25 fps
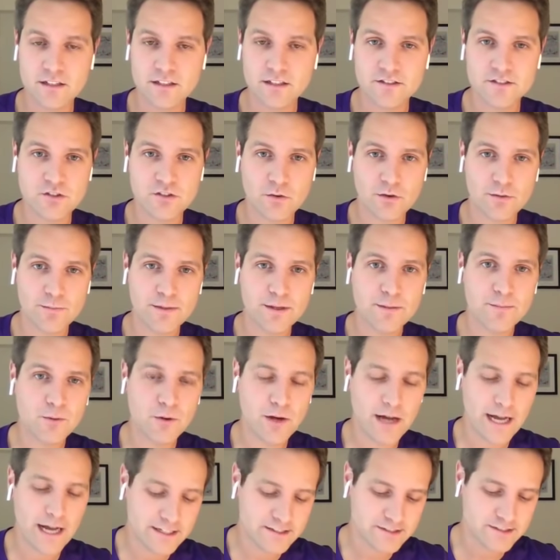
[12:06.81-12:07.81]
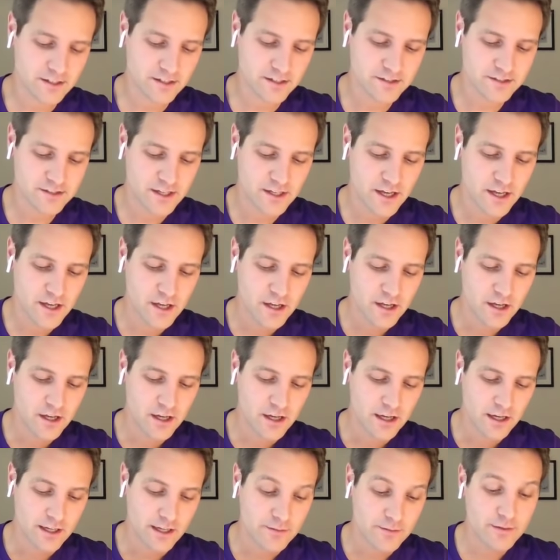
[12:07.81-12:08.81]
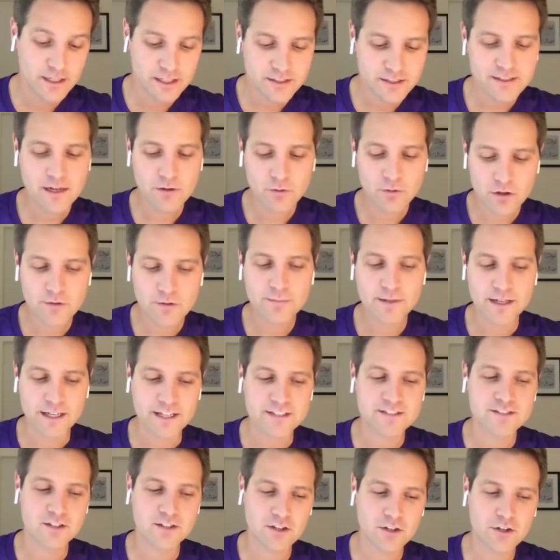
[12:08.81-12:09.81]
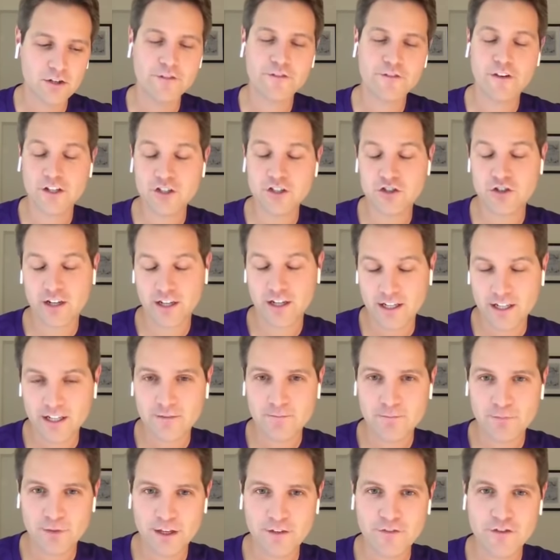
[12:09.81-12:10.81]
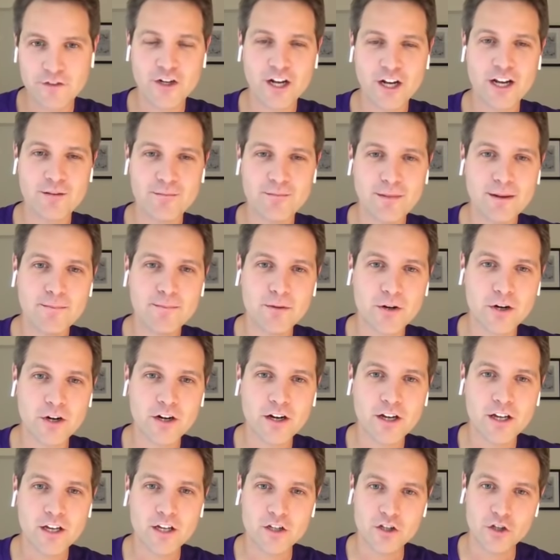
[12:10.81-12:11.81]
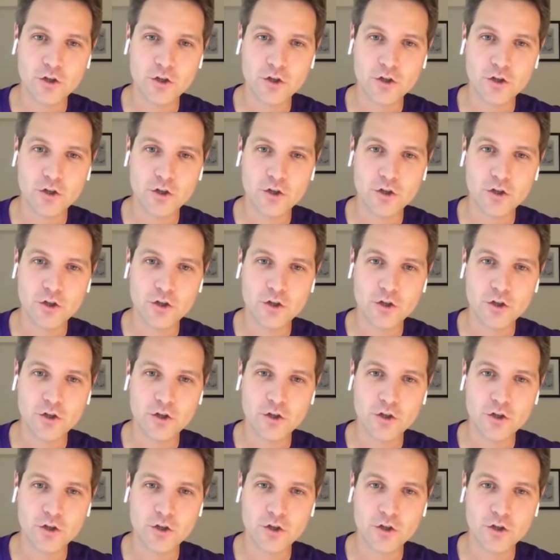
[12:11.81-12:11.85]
And so when people ask us, because I will admit it's a little frustrating if you're not a member,